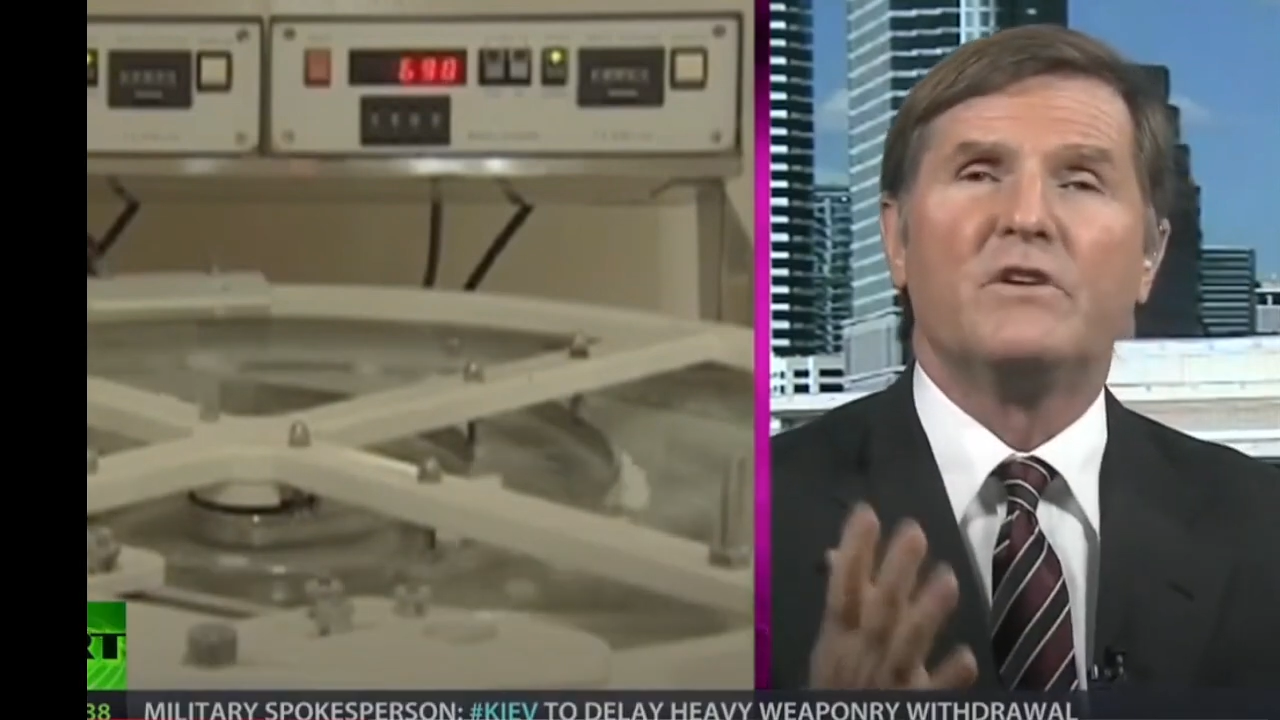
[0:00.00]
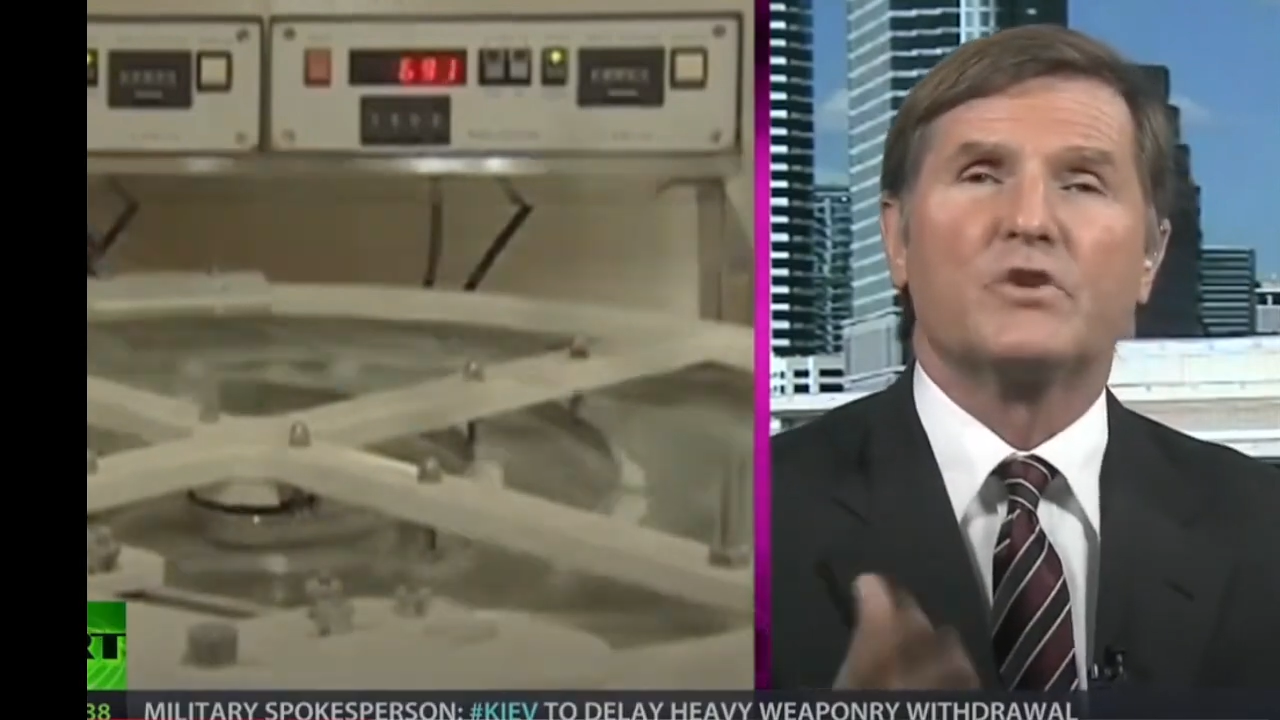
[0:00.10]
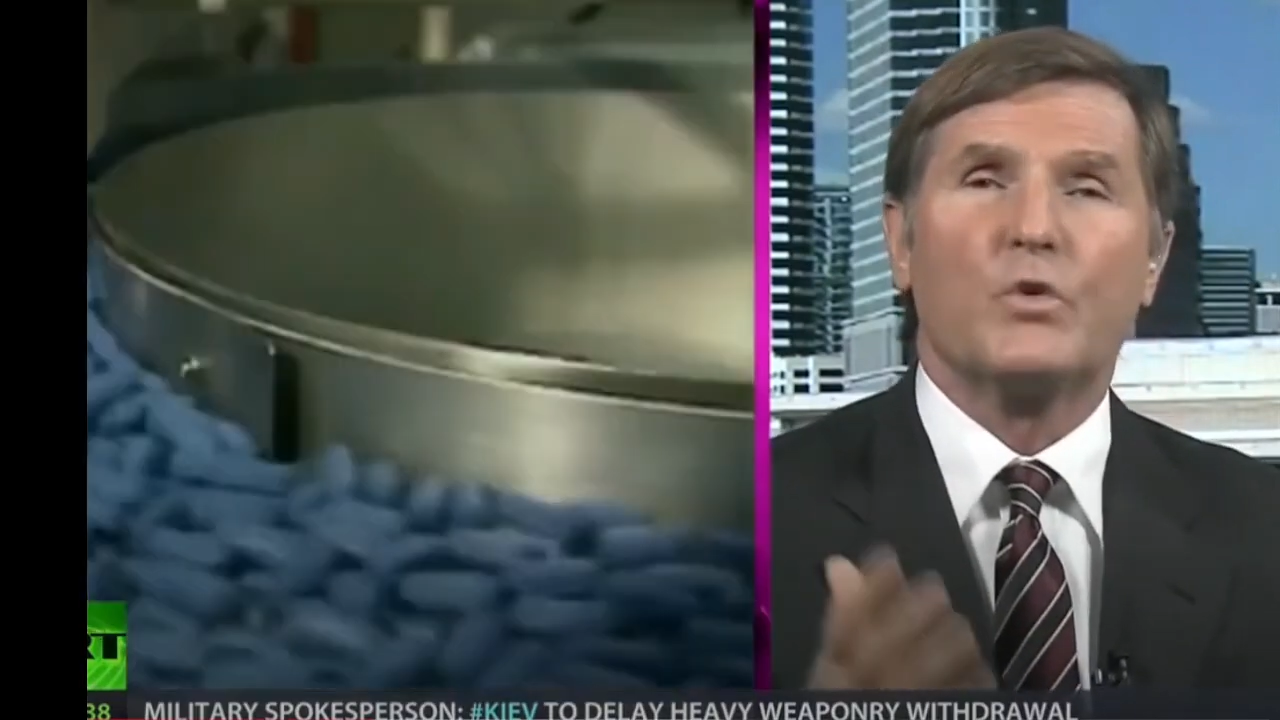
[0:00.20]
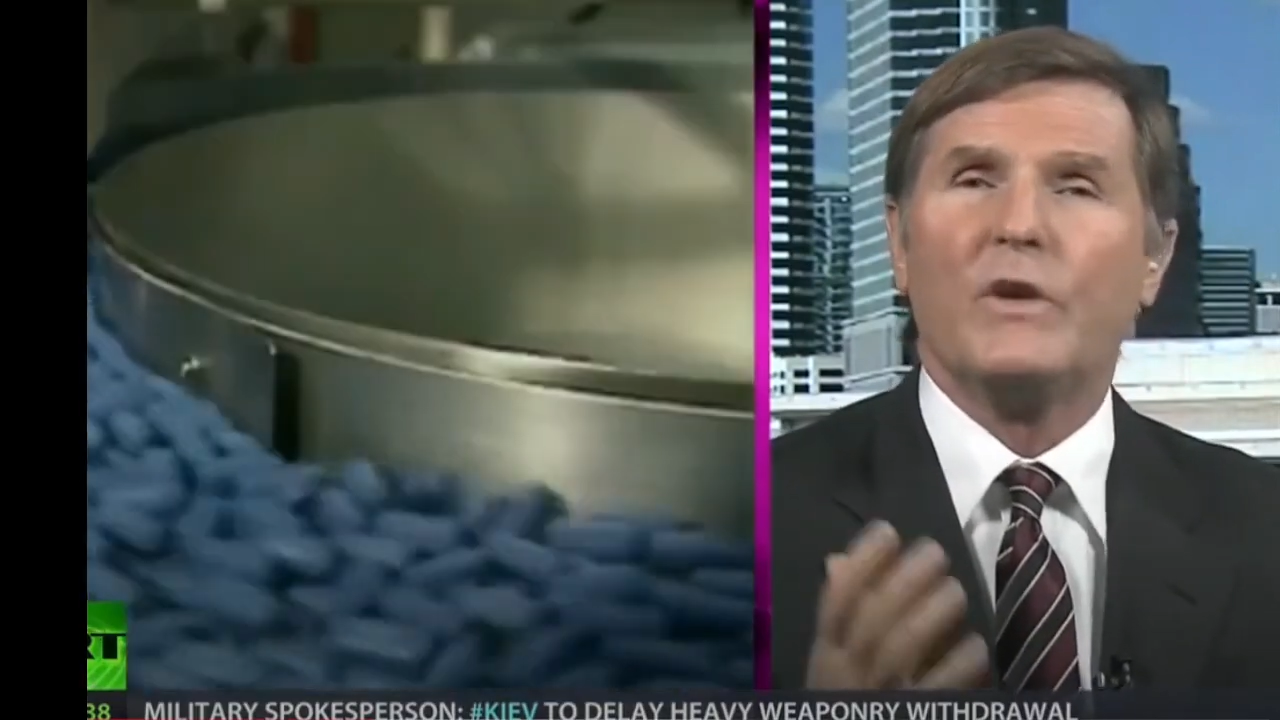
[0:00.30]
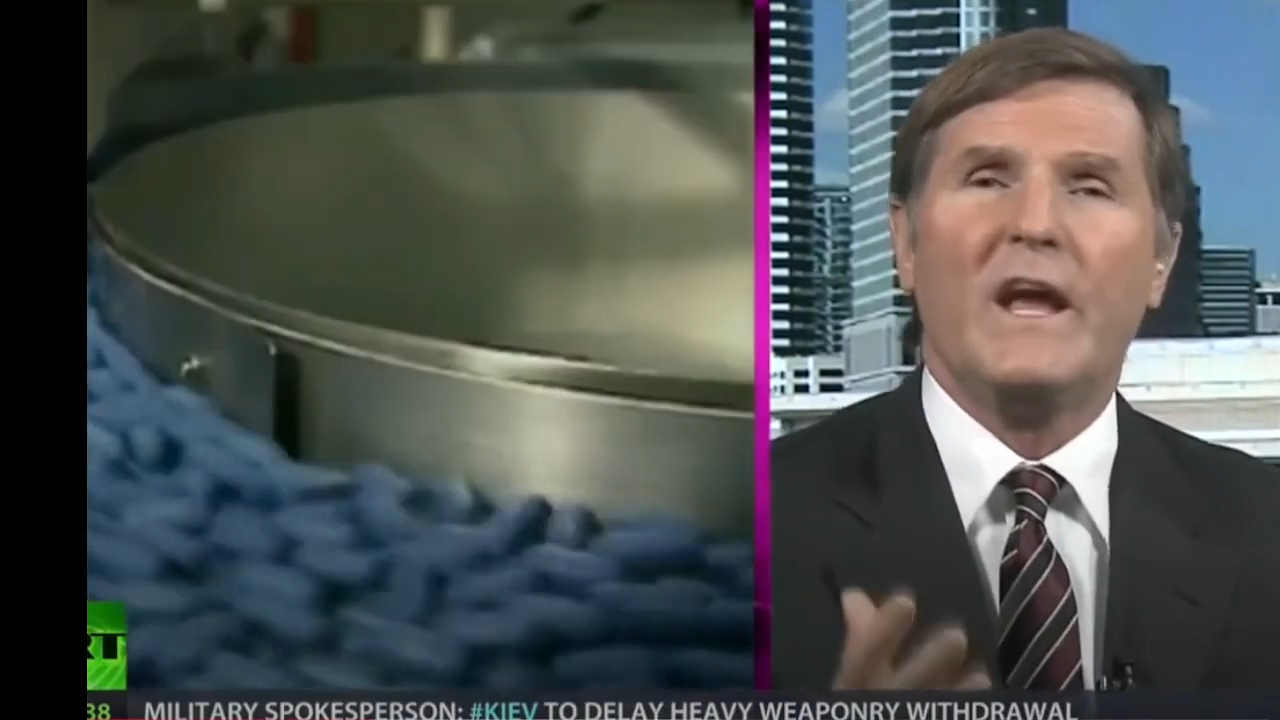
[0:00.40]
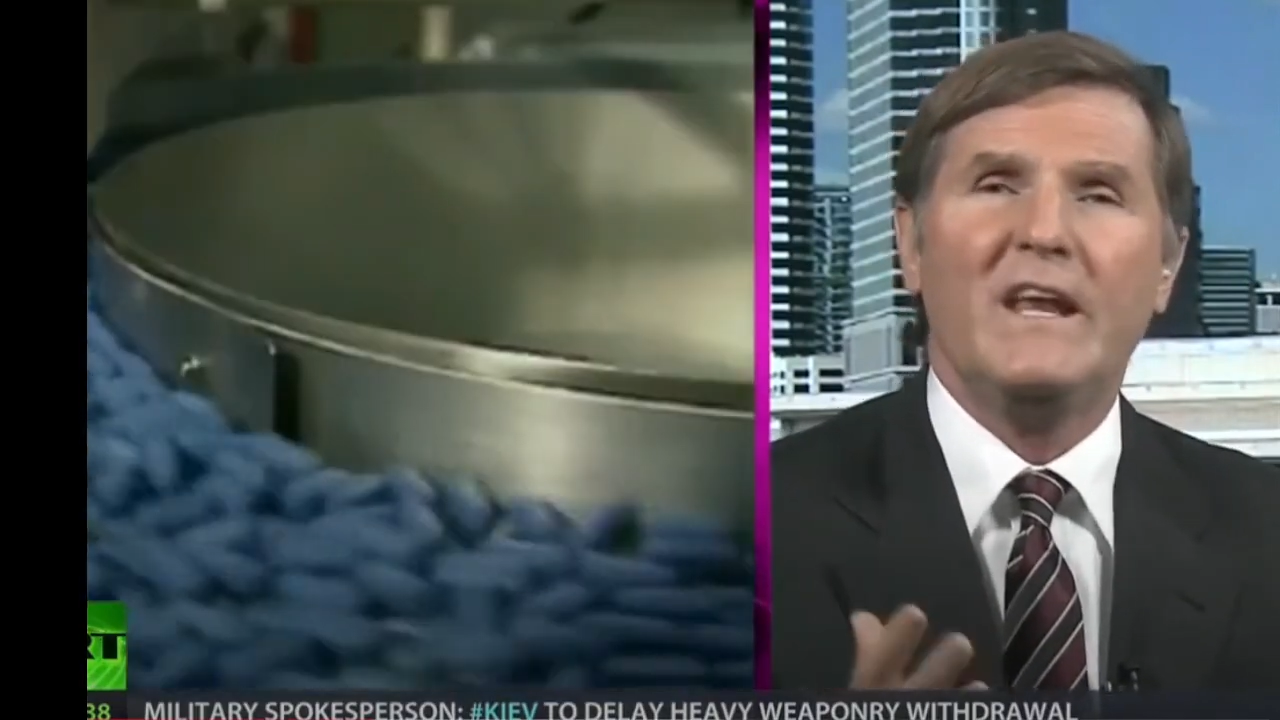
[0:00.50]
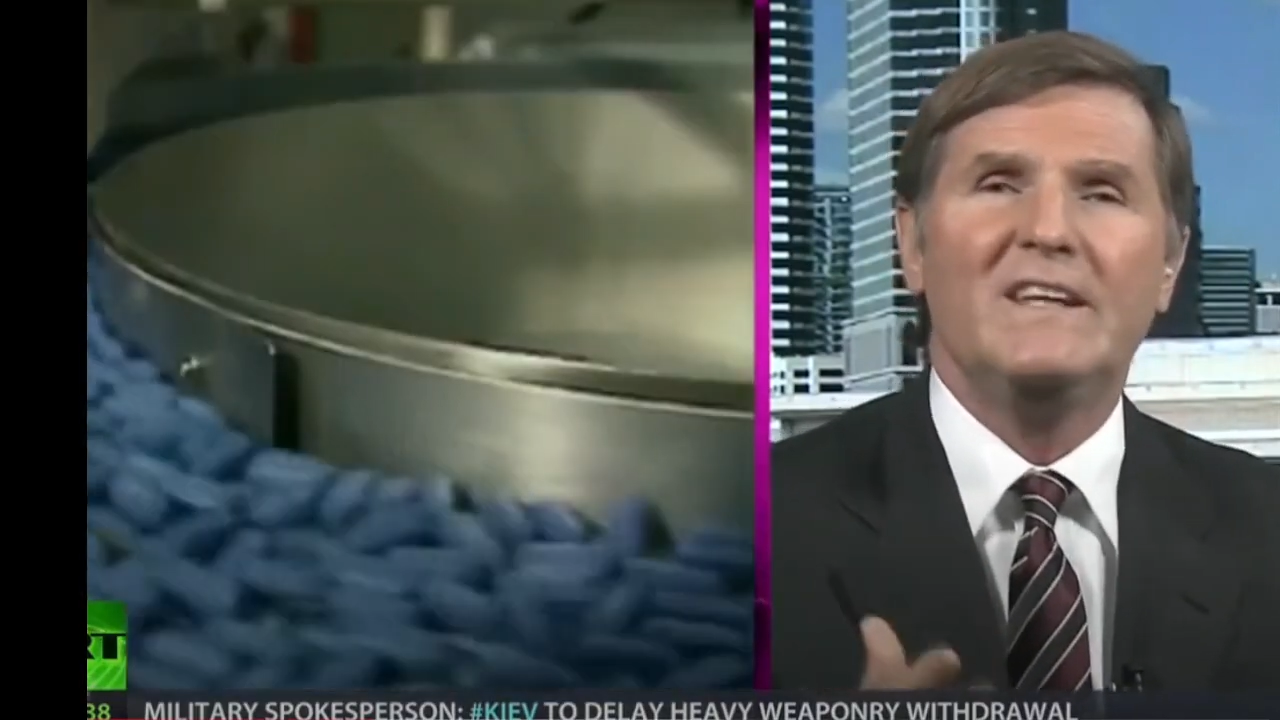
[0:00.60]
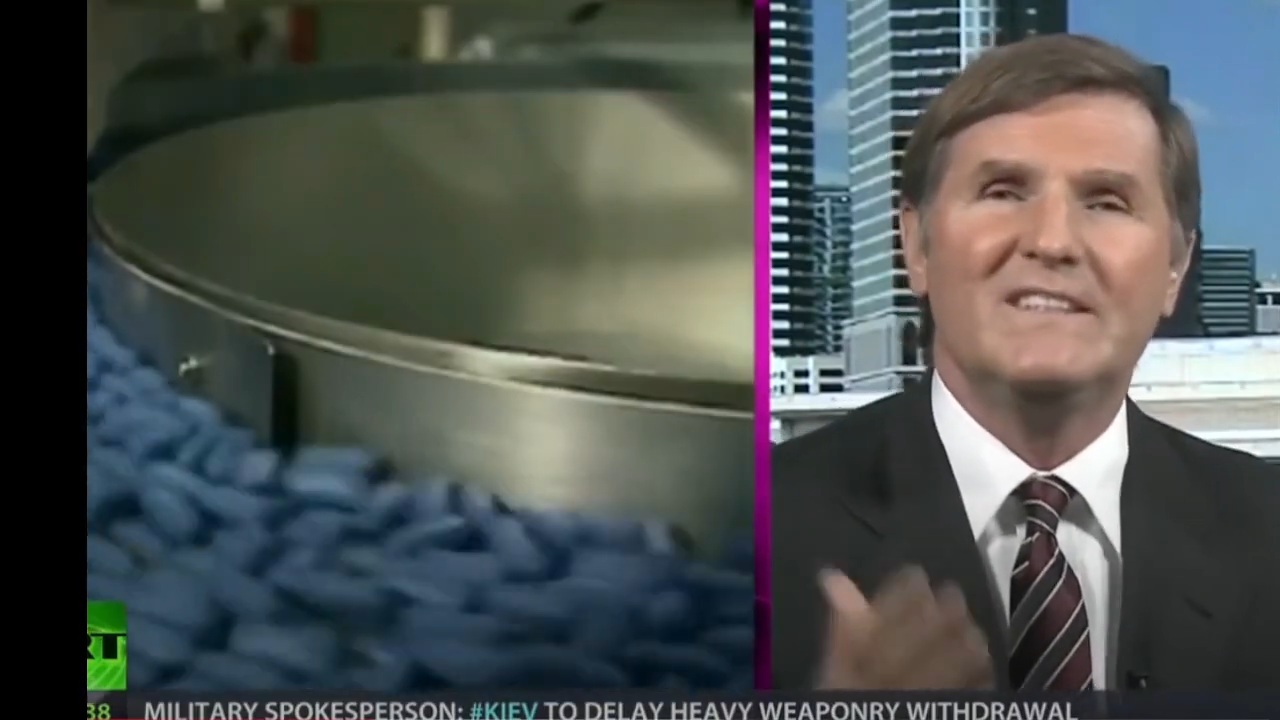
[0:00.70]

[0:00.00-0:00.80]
as creating